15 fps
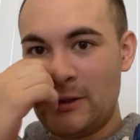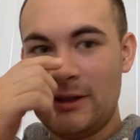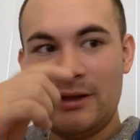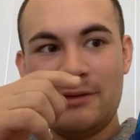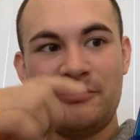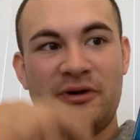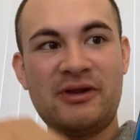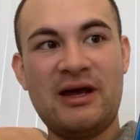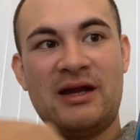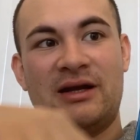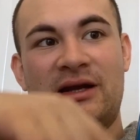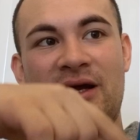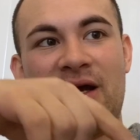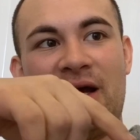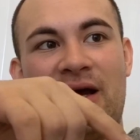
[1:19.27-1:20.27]
but then
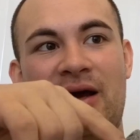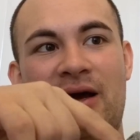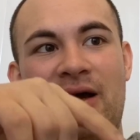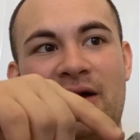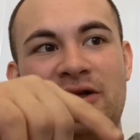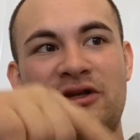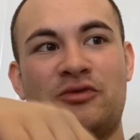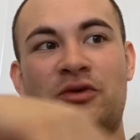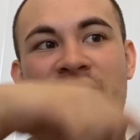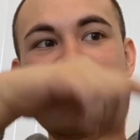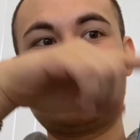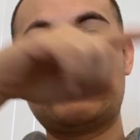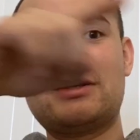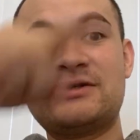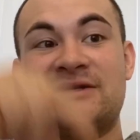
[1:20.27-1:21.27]
you want to
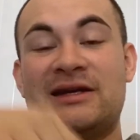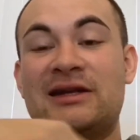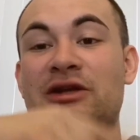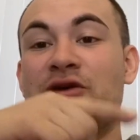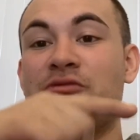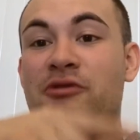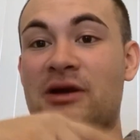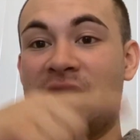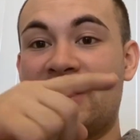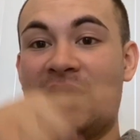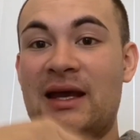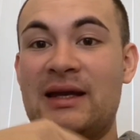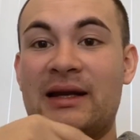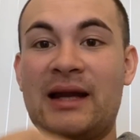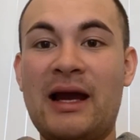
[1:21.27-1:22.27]
continue breathing
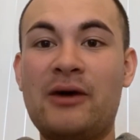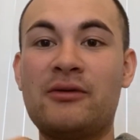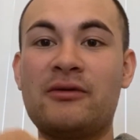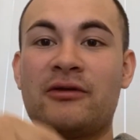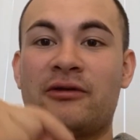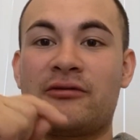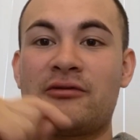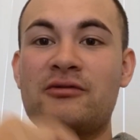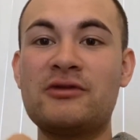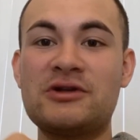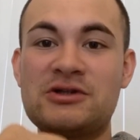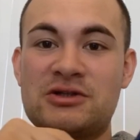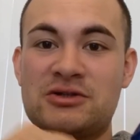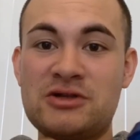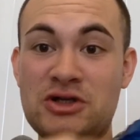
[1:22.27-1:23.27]
in and out through the
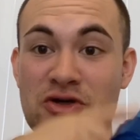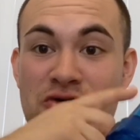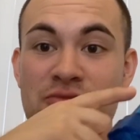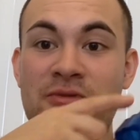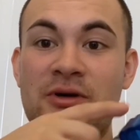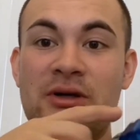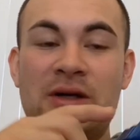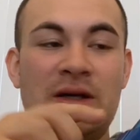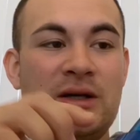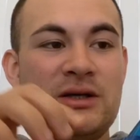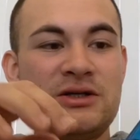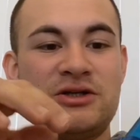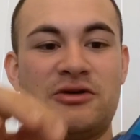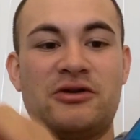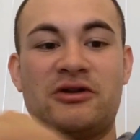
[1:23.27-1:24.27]
tube
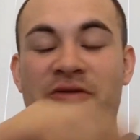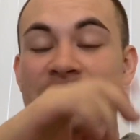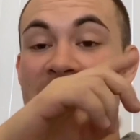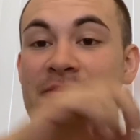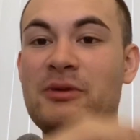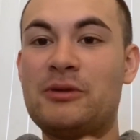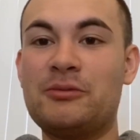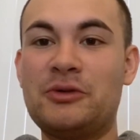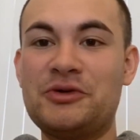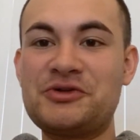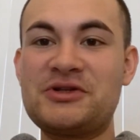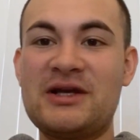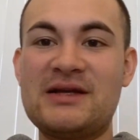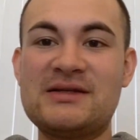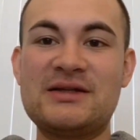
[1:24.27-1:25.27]
so that the ping pong ball
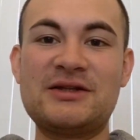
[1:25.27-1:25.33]
stays at the